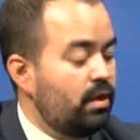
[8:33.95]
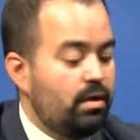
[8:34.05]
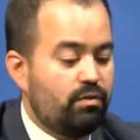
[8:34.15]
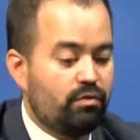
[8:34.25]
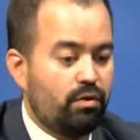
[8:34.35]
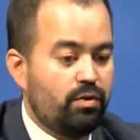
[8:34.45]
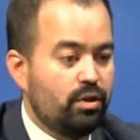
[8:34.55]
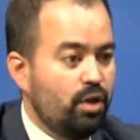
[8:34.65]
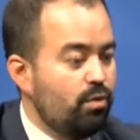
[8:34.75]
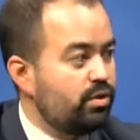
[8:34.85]
And so the
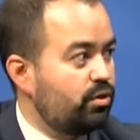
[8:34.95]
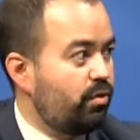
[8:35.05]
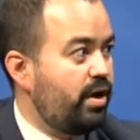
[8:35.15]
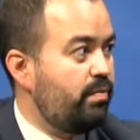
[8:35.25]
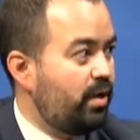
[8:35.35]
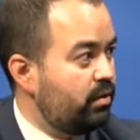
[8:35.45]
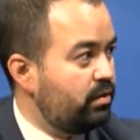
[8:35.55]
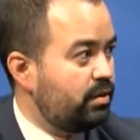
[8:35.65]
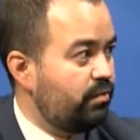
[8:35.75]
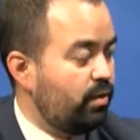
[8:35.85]
lowest grade
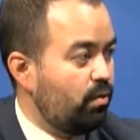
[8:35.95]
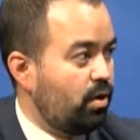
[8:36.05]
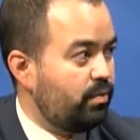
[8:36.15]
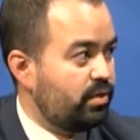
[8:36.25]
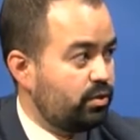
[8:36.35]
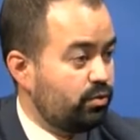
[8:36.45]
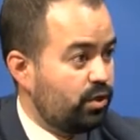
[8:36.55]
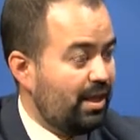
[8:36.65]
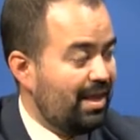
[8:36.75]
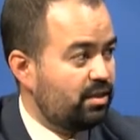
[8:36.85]
penalty of marijuana possession was
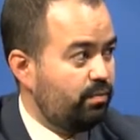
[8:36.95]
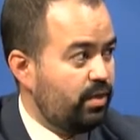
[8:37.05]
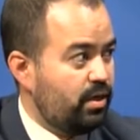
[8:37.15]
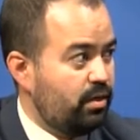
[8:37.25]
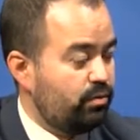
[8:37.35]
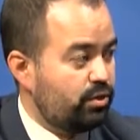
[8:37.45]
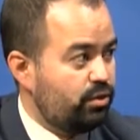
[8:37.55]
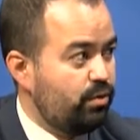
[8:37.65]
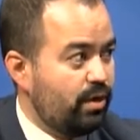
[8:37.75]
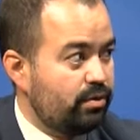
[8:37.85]
Class B, and it was
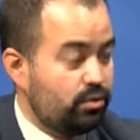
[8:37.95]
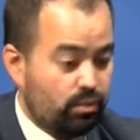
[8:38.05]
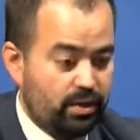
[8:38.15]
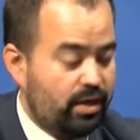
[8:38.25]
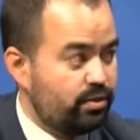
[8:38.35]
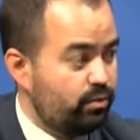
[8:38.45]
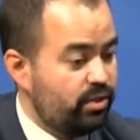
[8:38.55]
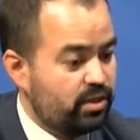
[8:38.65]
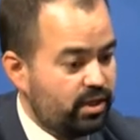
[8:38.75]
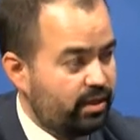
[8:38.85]
2 ounces or less. So we
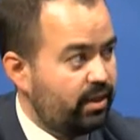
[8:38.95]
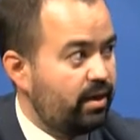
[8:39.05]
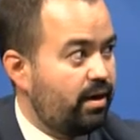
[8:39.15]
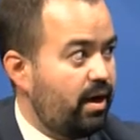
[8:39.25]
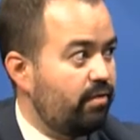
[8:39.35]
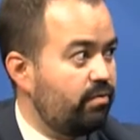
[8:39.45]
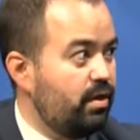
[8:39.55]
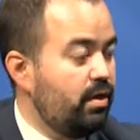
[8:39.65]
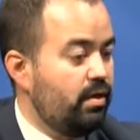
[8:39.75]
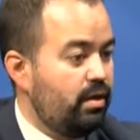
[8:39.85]
just cut that in half,
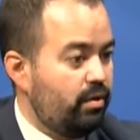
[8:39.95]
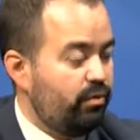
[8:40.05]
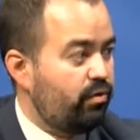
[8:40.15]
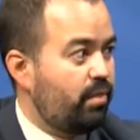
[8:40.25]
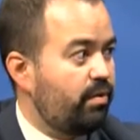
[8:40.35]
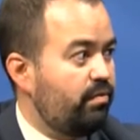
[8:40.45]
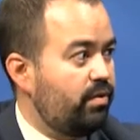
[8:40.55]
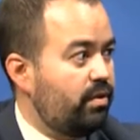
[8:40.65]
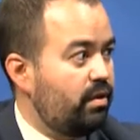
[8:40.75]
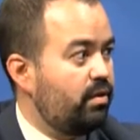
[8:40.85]
and we dropped
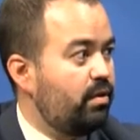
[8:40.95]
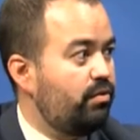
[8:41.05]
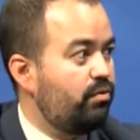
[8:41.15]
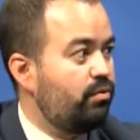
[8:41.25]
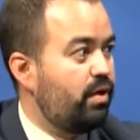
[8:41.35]
everything into a civil fine.